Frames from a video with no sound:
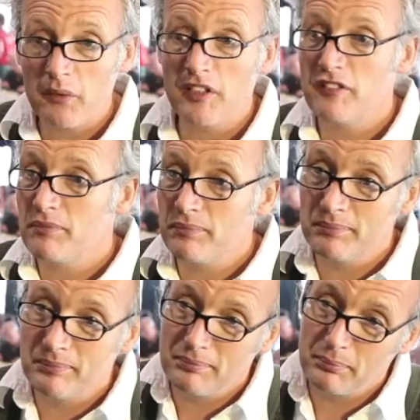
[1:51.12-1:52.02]
we've
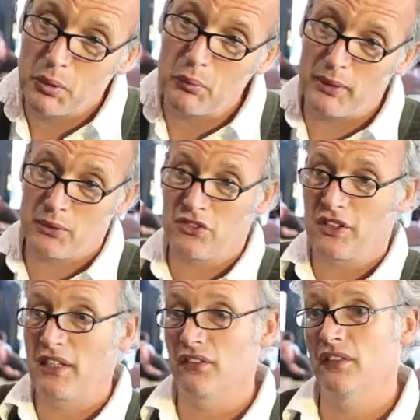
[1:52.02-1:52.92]
brought Bills
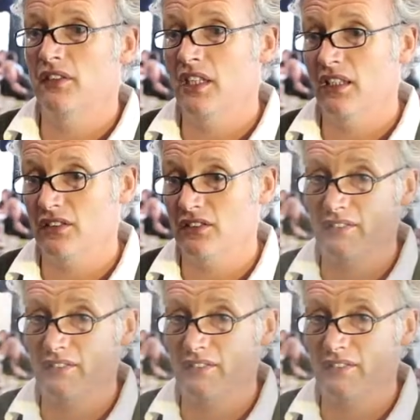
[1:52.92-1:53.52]
together over the last